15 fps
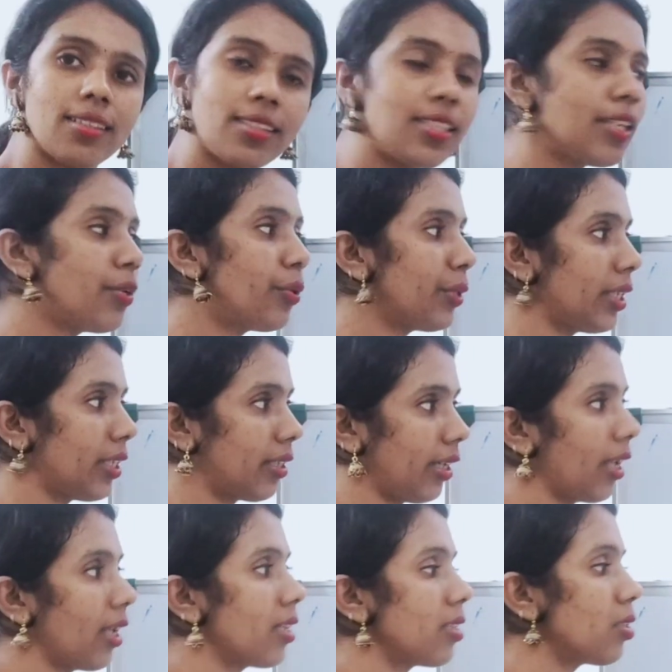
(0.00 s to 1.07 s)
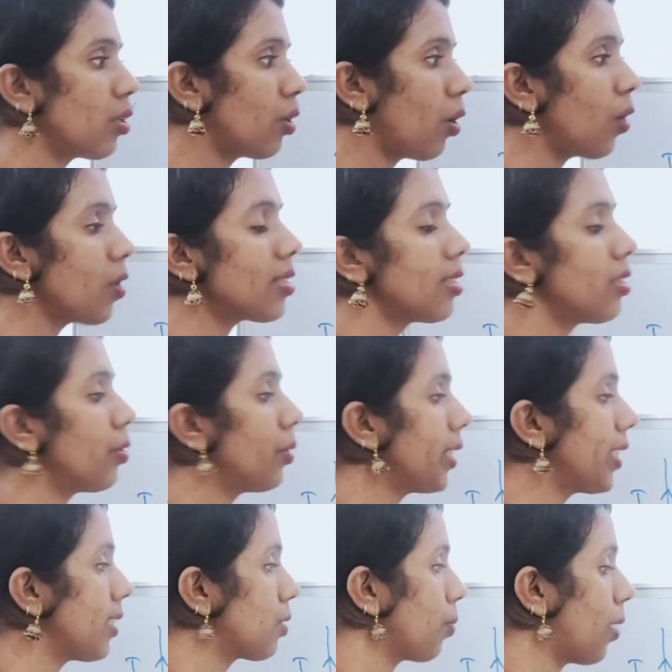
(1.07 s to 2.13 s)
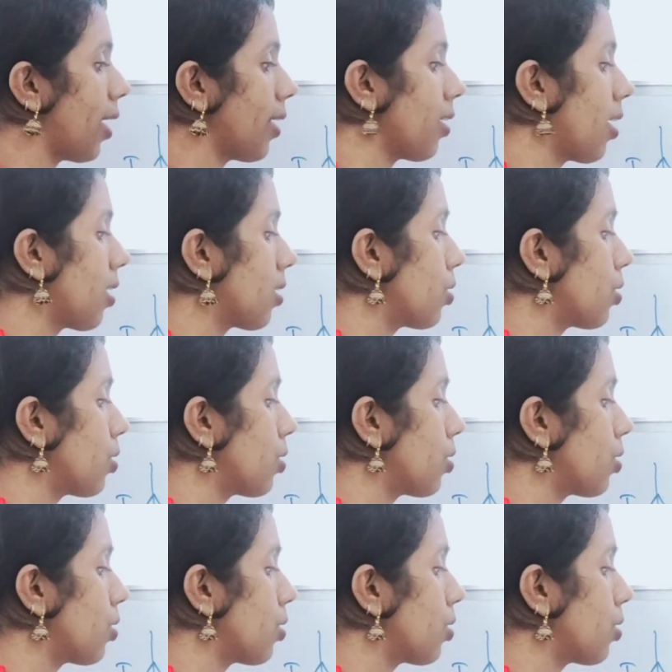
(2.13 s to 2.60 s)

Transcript: 0 degree. So cos 0 is 1.